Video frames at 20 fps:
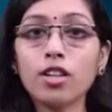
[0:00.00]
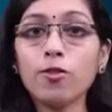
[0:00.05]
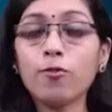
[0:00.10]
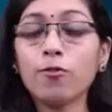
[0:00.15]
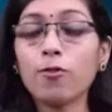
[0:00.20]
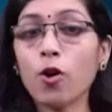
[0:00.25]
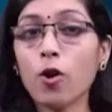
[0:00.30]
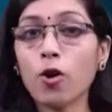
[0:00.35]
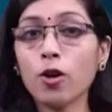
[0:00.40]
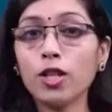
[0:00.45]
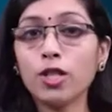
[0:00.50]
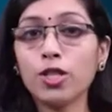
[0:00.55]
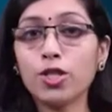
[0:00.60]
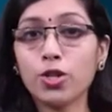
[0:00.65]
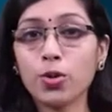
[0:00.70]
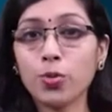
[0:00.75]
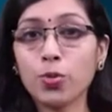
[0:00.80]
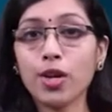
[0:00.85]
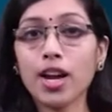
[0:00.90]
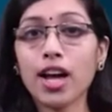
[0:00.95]
of all
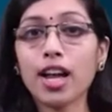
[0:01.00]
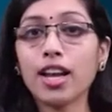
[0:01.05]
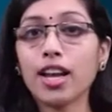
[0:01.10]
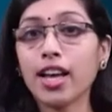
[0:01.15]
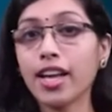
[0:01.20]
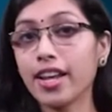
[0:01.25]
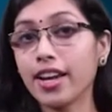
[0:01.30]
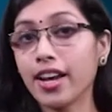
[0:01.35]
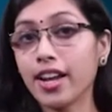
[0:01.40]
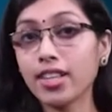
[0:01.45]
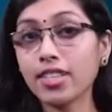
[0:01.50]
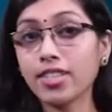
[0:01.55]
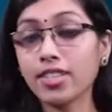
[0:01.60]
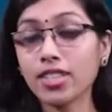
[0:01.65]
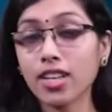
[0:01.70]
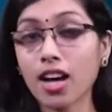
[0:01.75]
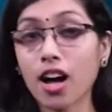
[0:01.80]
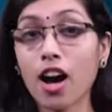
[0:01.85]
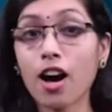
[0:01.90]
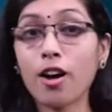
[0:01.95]
juvenile
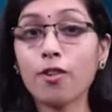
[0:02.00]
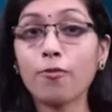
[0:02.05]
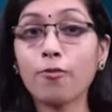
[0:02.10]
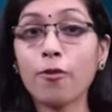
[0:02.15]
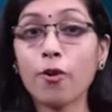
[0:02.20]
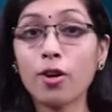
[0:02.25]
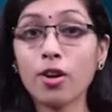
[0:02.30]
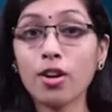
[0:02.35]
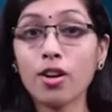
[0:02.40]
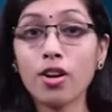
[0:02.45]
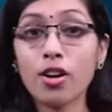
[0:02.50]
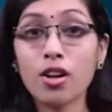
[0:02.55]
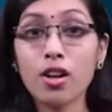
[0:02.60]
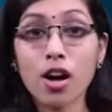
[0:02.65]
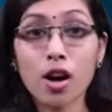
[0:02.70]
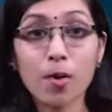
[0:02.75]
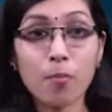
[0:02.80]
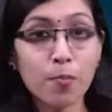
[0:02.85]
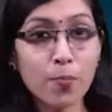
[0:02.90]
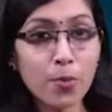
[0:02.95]
arrests are for
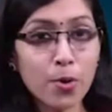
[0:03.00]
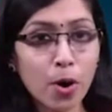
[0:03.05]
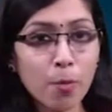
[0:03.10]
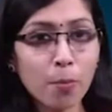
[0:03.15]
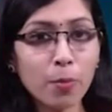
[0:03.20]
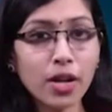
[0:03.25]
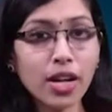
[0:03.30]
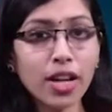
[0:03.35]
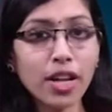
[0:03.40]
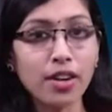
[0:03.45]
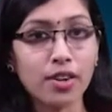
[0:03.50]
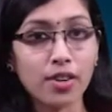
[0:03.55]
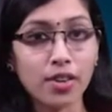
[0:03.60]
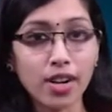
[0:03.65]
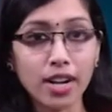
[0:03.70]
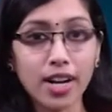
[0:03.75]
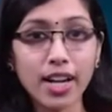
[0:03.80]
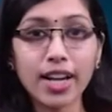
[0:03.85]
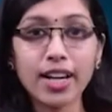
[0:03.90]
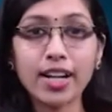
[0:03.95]
a
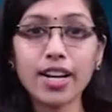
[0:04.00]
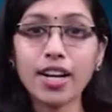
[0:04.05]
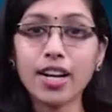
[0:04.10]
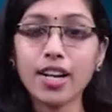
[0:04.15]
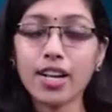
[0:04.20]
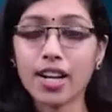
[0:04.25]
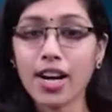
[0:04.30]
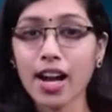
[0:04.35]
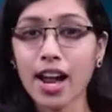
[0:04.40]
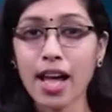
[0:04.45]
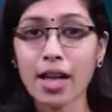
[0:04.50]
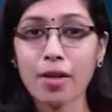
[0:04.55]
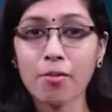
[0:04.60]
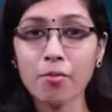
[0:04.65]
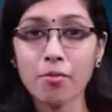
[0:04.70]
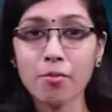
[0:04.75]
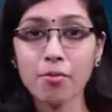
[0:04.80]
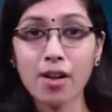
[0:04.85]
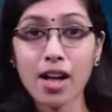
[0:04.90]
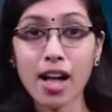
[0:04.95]
property-related
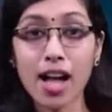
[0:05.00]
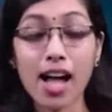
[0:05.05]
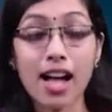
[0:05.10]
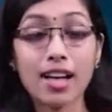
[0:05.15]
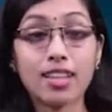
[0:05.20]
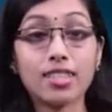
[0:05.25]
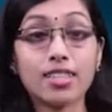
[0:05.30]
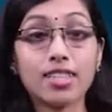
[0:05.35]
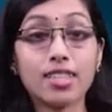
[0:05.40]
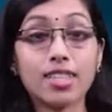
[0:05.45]
crime, as